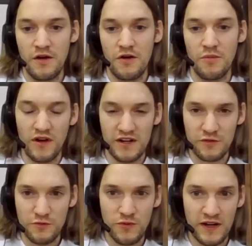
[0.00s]
And while it's
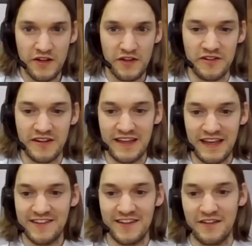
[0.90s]
all well and good
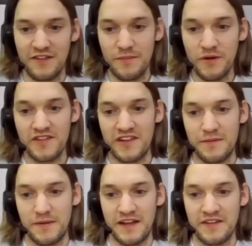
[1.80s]
getting the policy
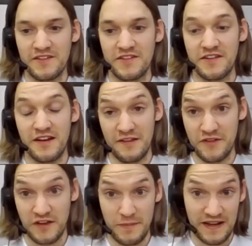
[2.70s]
in place to deliver
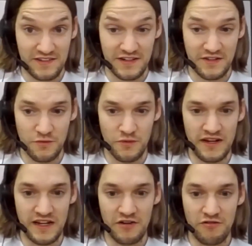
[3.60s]
the capacity that we'll
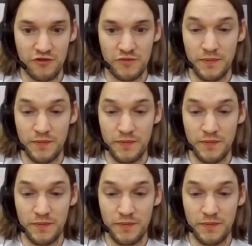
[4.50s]
need across